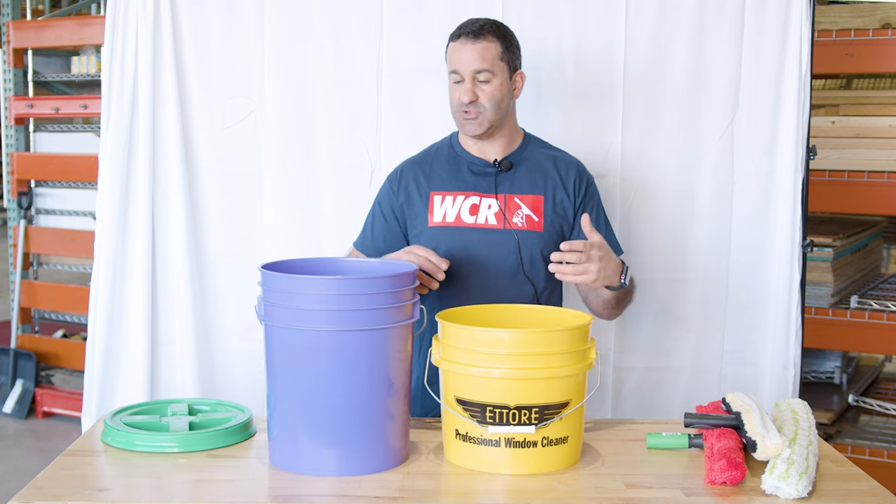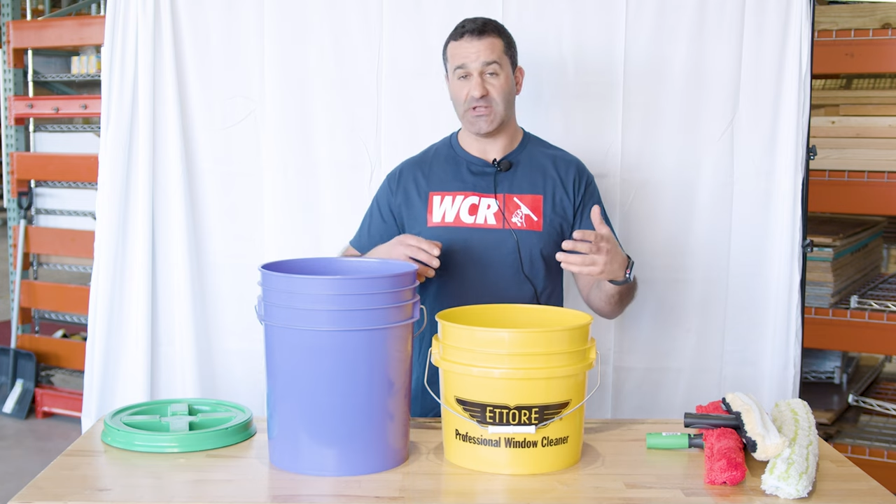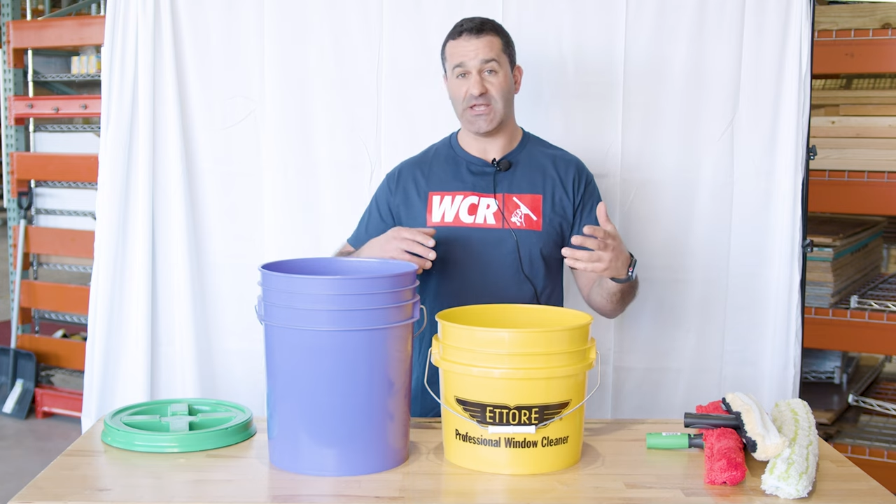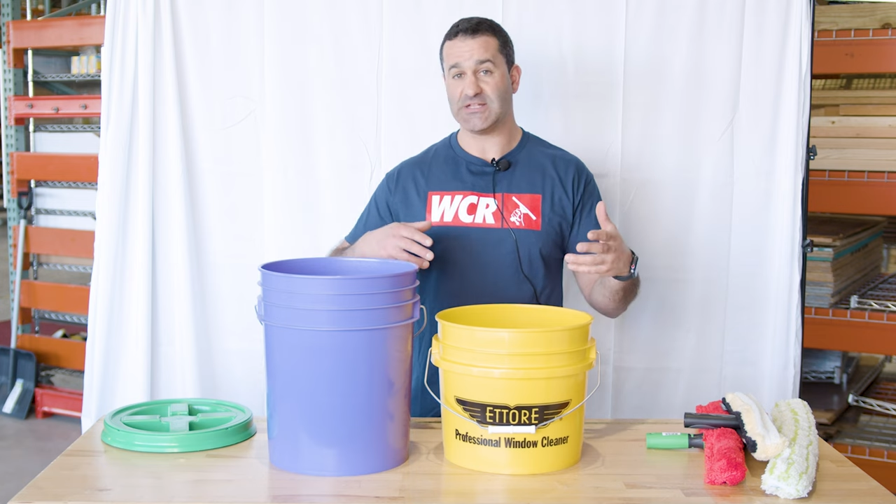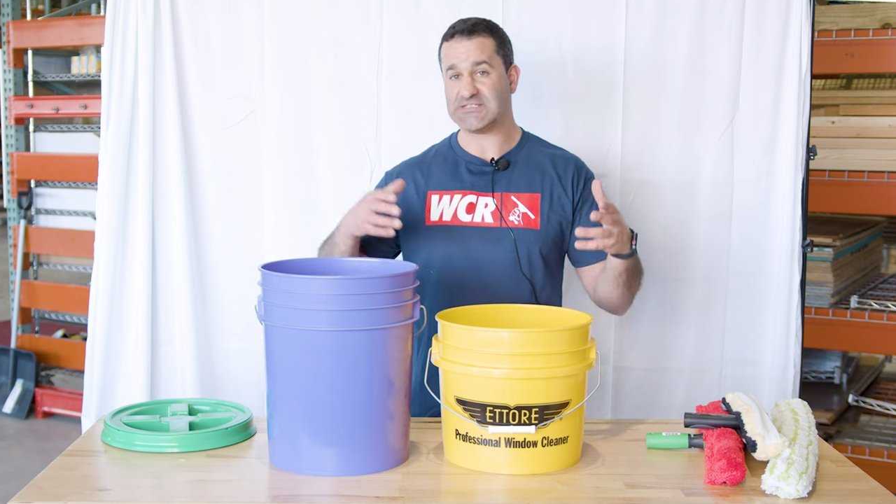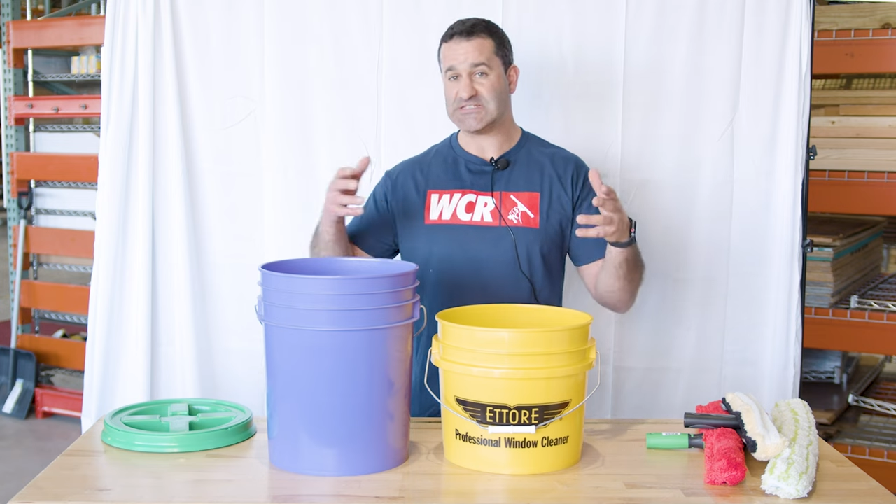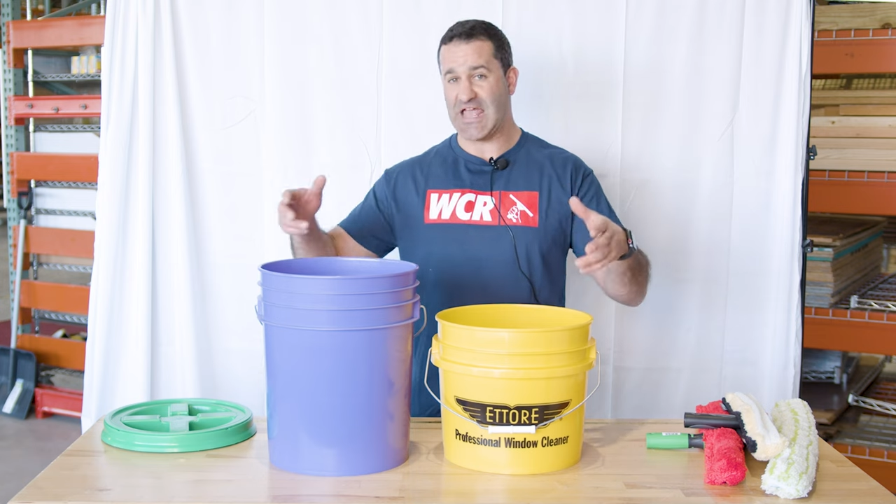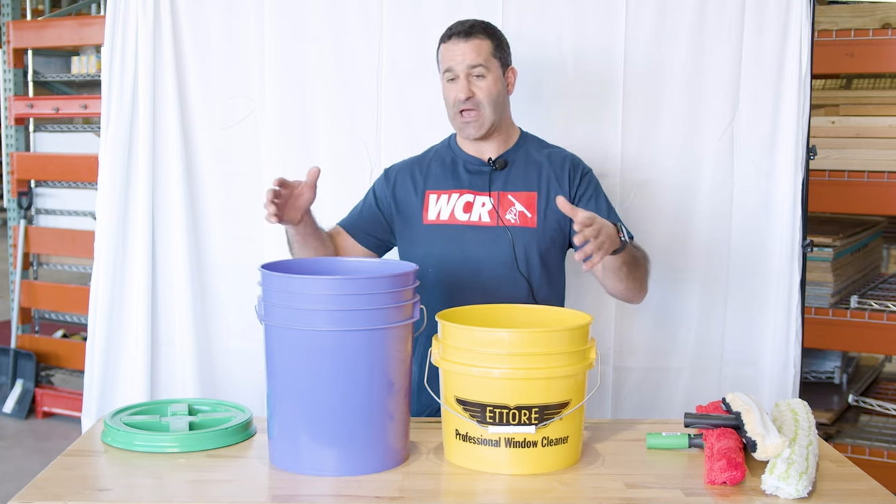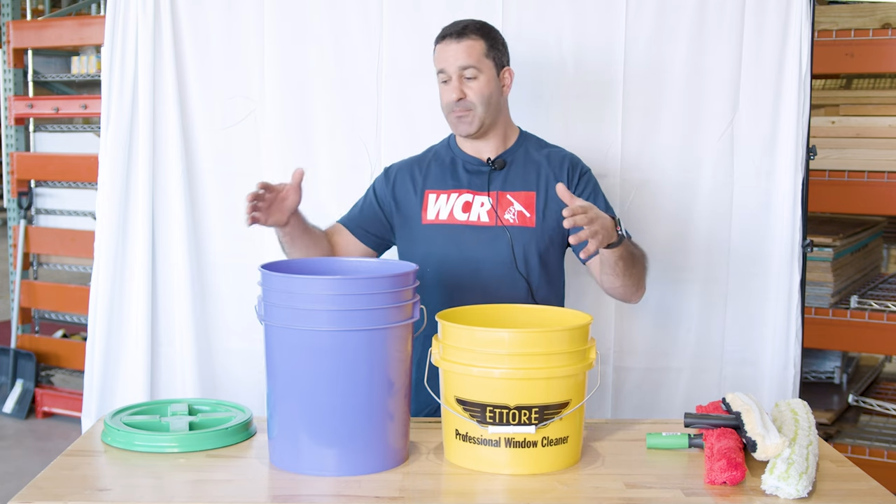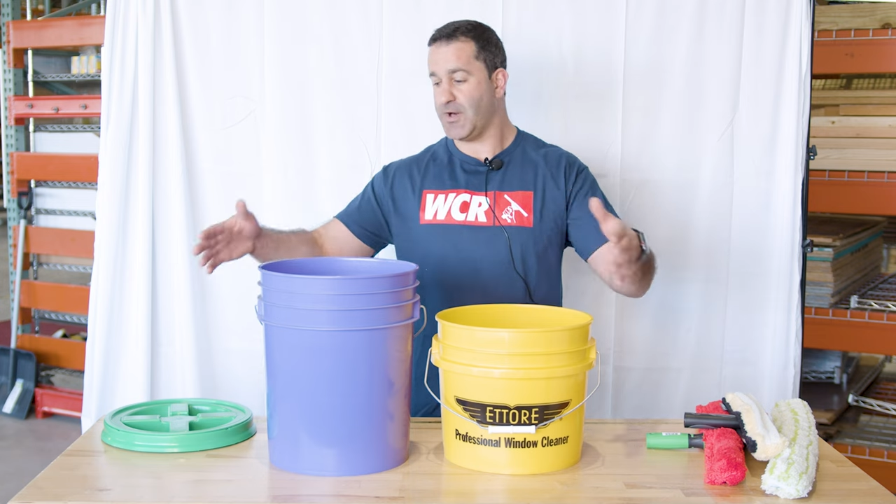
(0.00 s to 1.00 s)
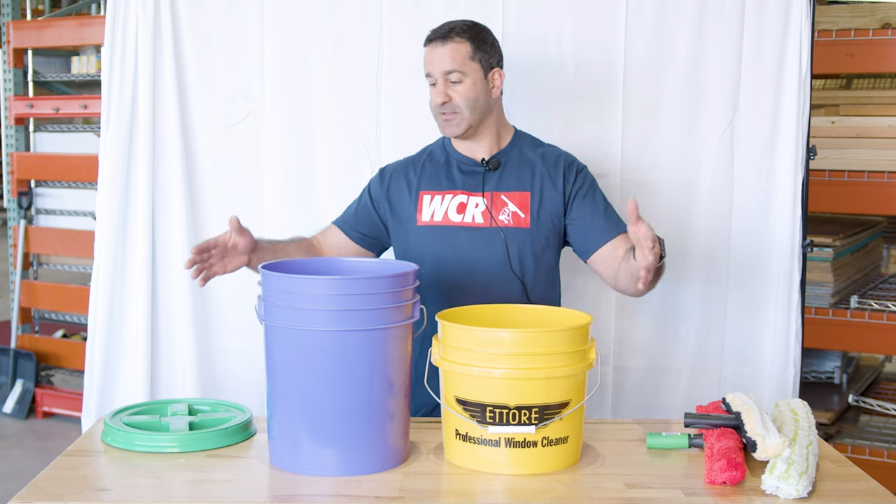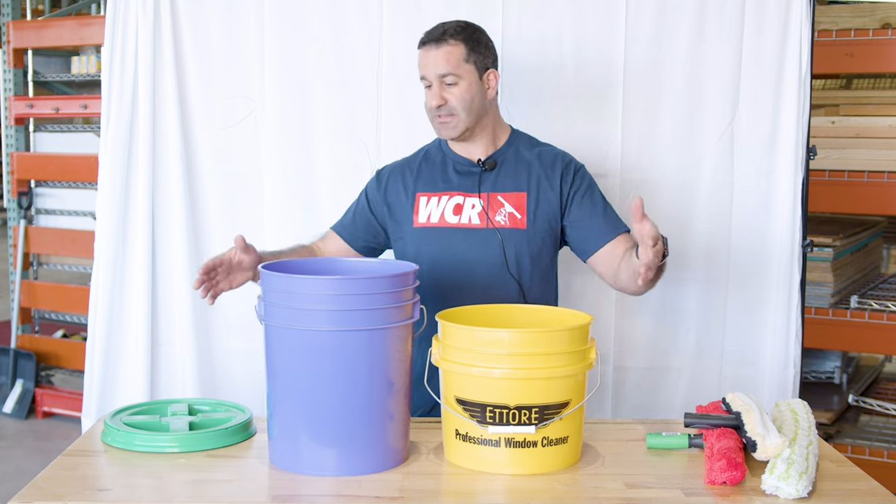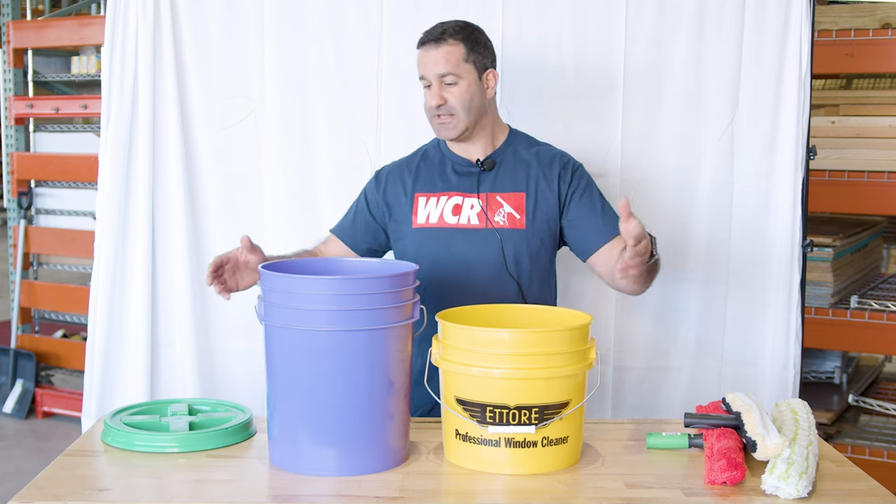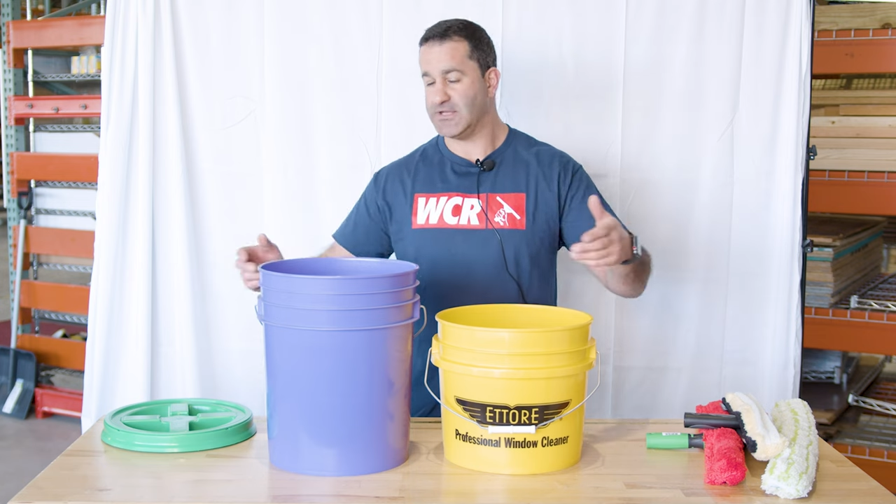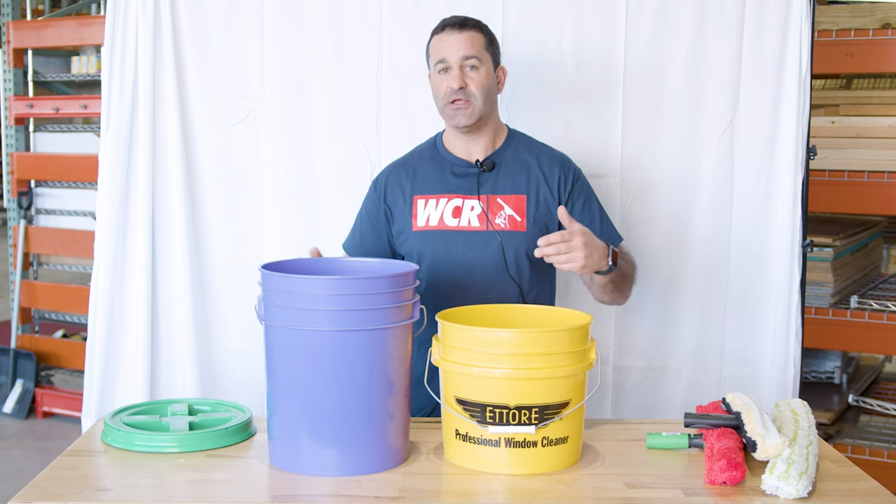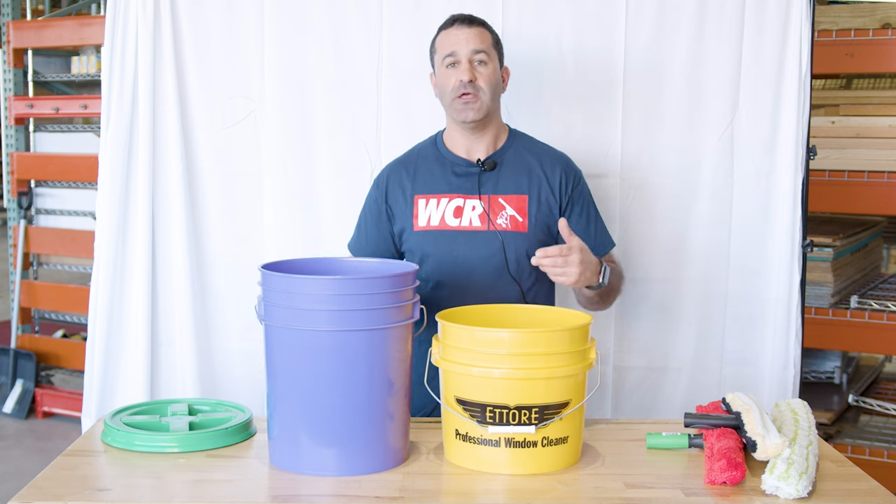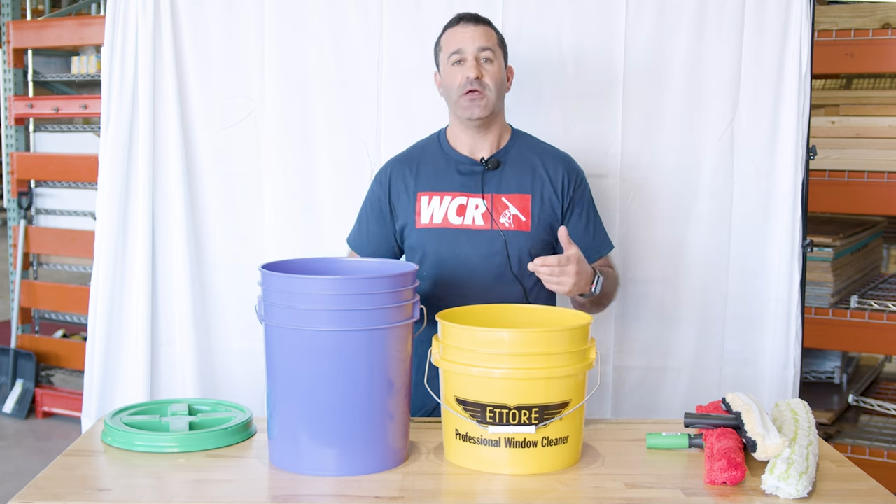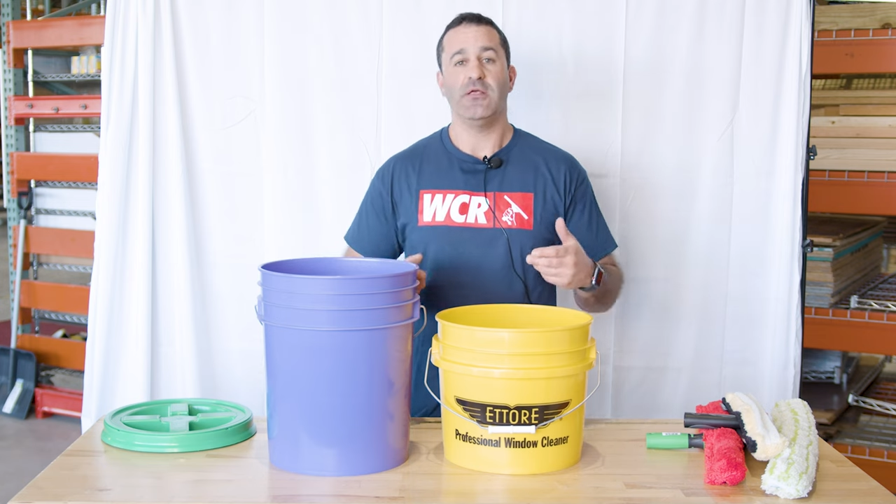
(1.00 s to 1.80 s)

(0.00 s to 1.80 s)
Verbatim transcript: you can get a snap-on lid.